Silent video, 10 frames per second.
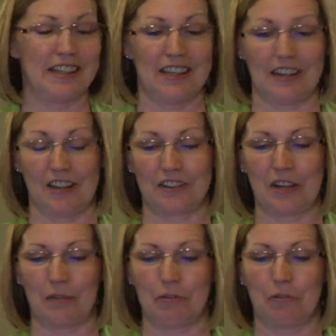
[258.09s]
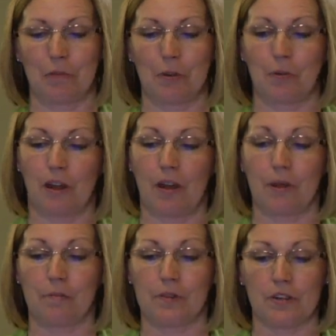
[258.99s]
in healthcare reform,
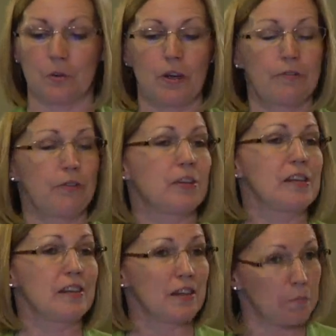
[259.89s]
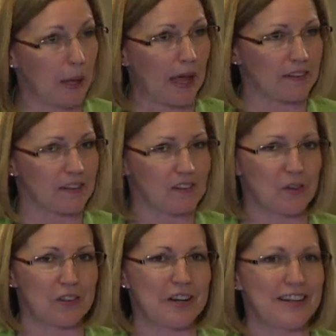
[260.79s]
and there's quite a few things that impact us. So
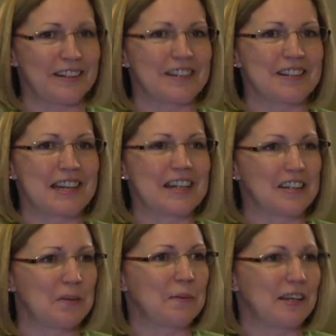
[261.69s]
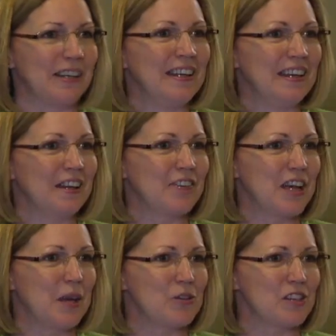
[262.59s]
I thought I'd take a little bit of
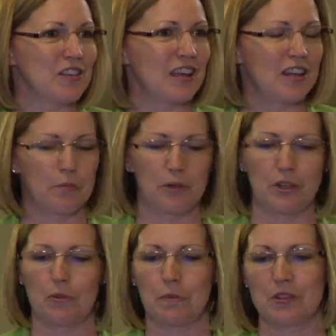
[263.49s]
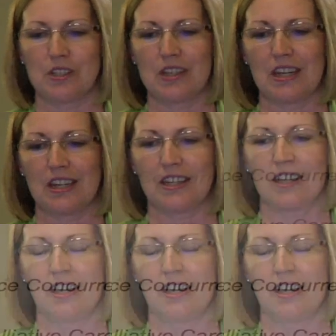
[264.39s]
time just to kind of bring you up to date. And